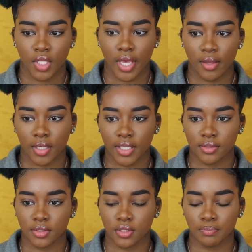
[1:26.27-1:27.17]
Yeah,
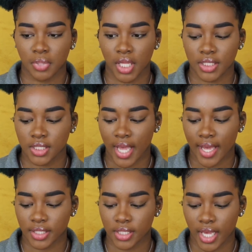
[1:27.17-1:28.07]
because plus
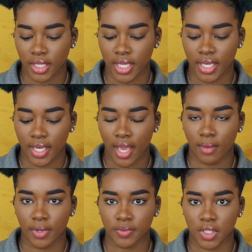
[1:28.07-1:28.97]
tax, I think it
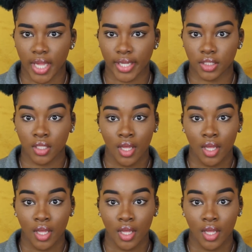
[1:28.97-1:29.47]
came up to like